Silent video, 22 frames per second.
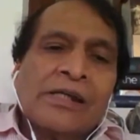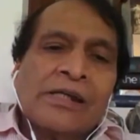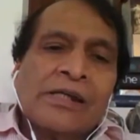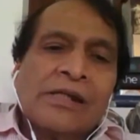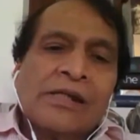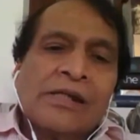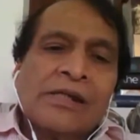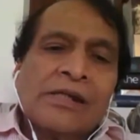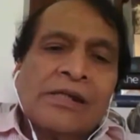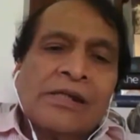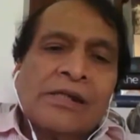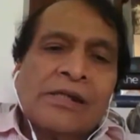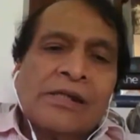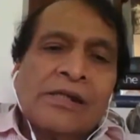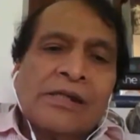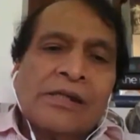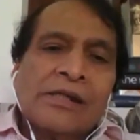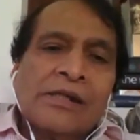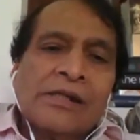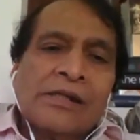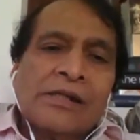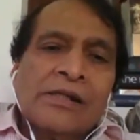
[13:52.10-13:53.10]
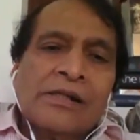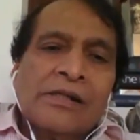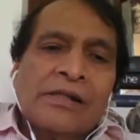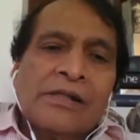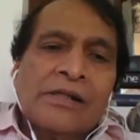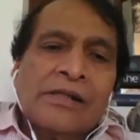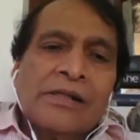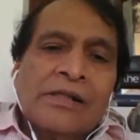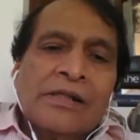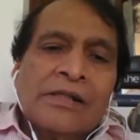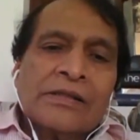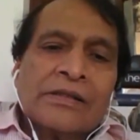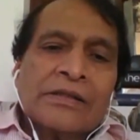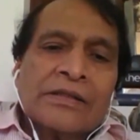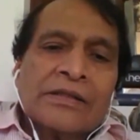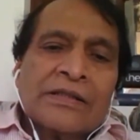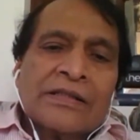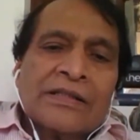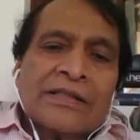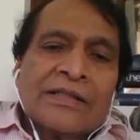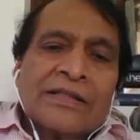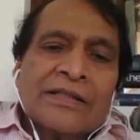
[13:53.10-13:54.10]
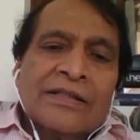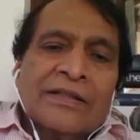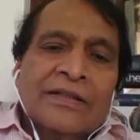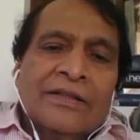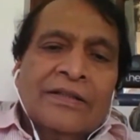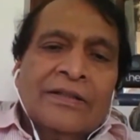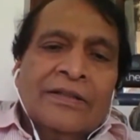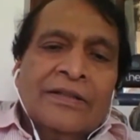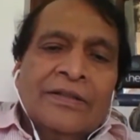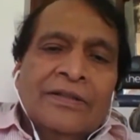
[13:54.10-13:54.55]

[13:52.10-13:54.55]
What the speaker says: [no speech]